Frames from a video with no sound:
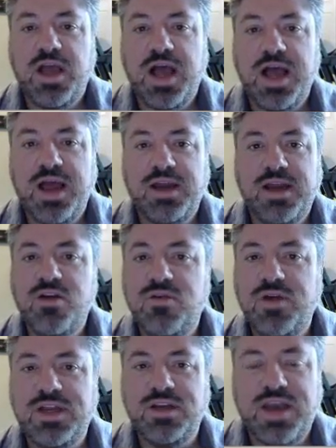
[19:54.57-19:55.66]
and
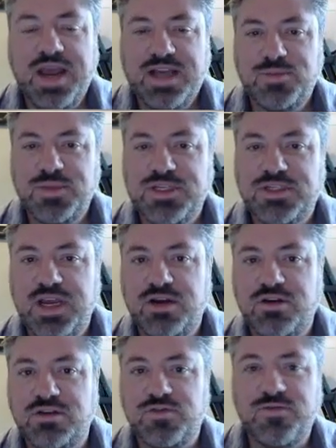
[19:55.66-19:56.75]
go into NASP
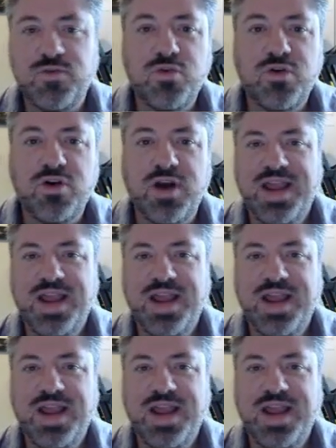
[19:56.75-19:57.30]
standards 4